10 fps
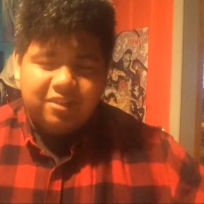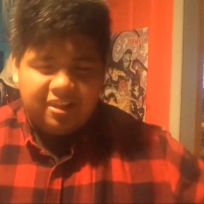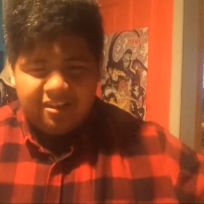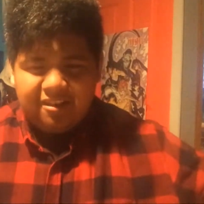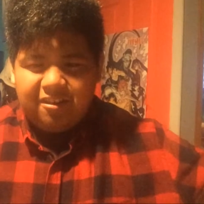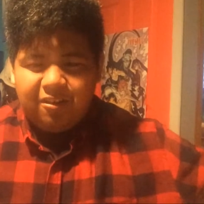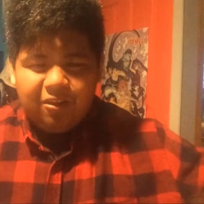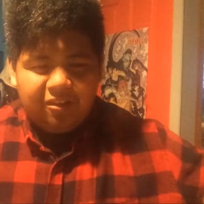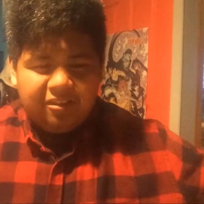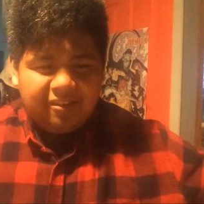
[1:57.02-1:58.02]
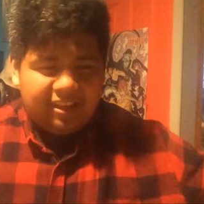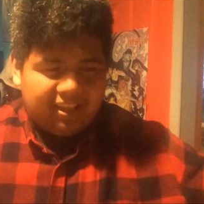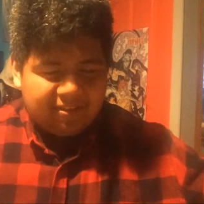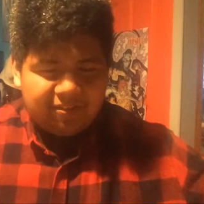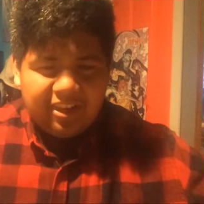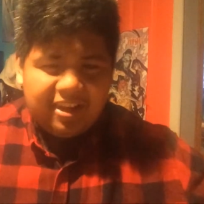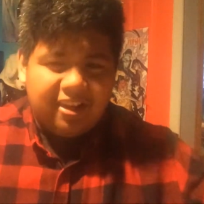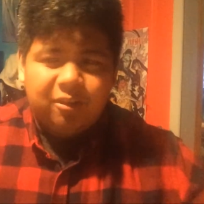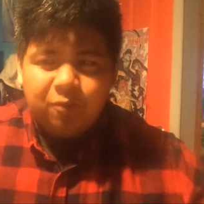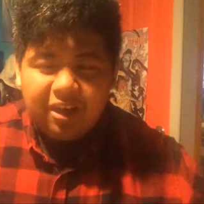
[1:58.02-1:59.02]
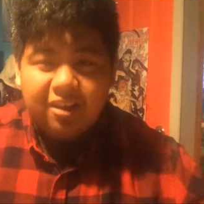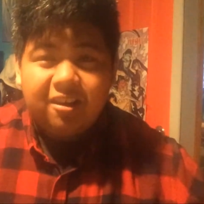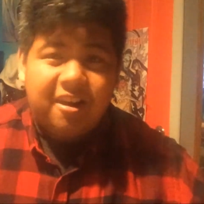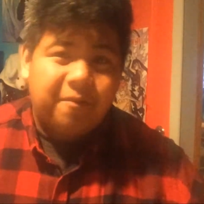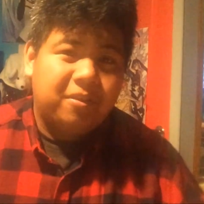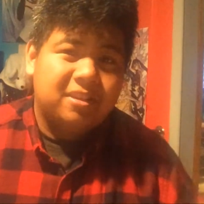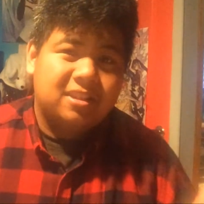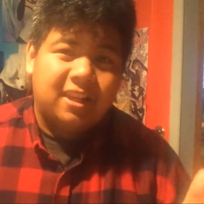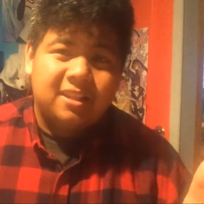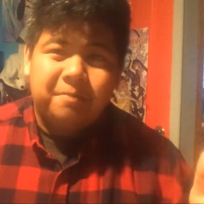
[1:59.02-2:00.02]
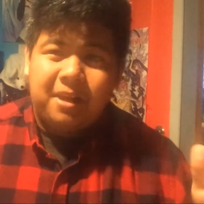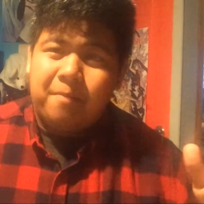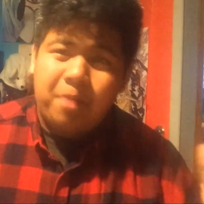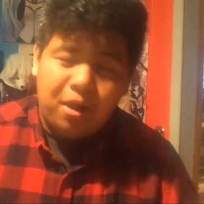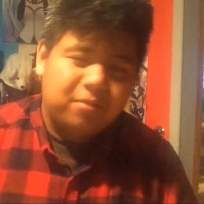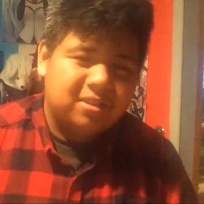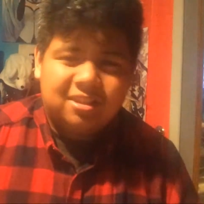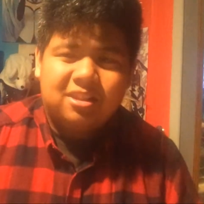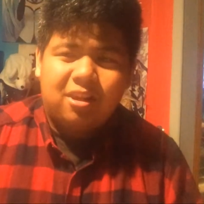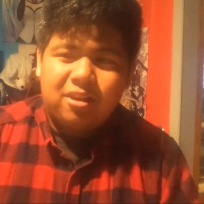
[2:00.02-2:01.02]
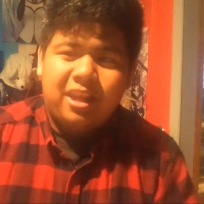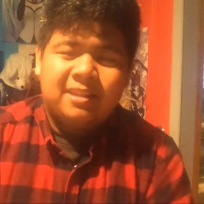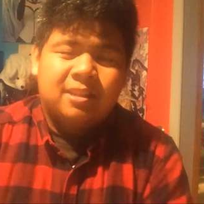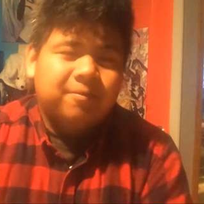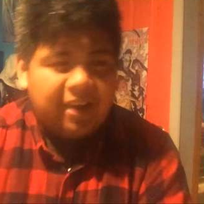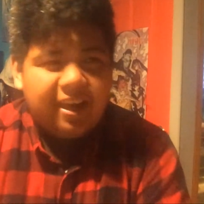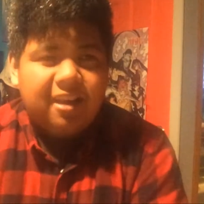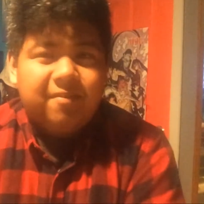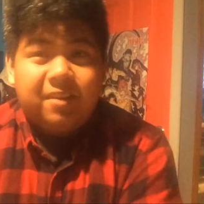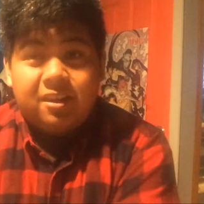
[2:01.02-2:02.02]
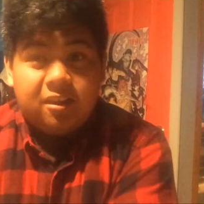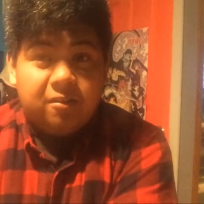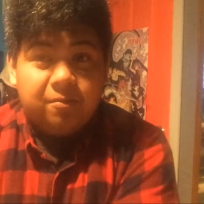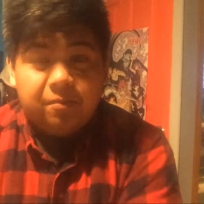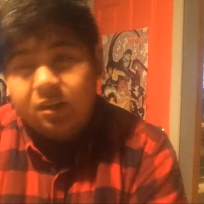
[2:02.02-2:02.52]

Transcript: the whole like thing on the water. Everyone's connected by a boat, so you have to survive and you'll